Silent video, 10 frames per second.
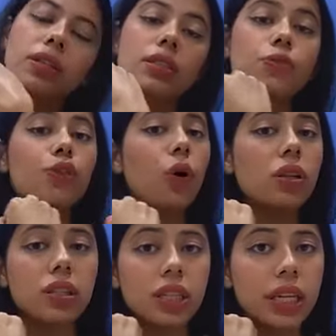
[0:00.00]
part is it's for
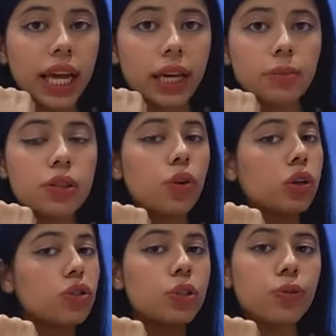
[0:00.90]
all skin types,
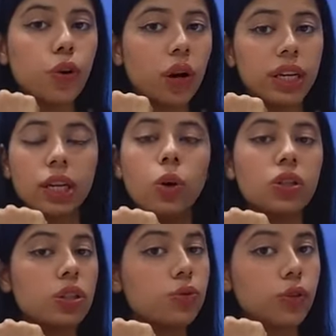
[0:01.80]
not just for oily,
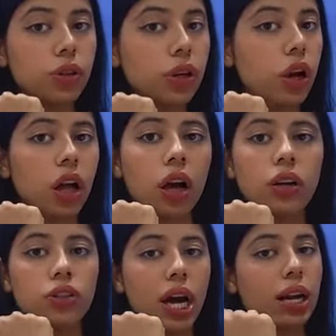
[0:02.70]
not just for
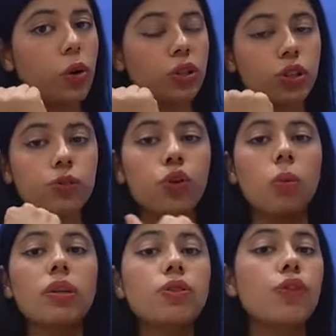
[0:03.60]
dry, not just for
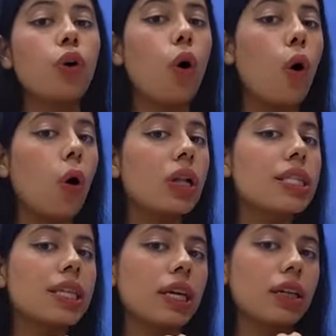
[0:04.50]
normal, it's for
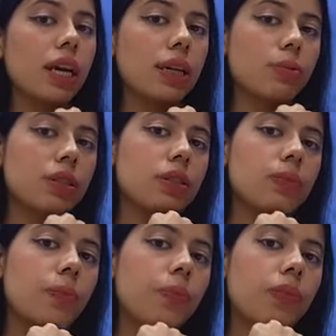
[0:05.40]
all skin types.
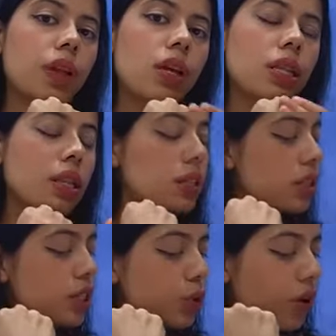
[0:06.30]

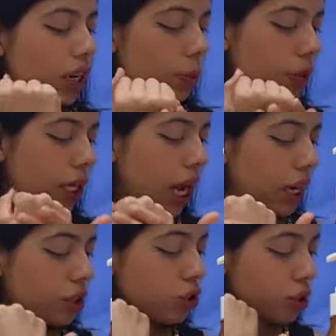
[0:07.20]
This is available
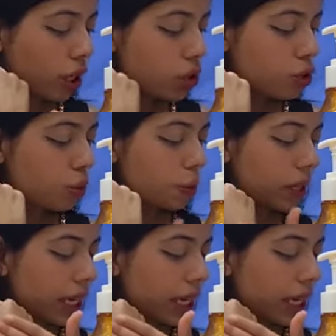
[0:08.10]
at just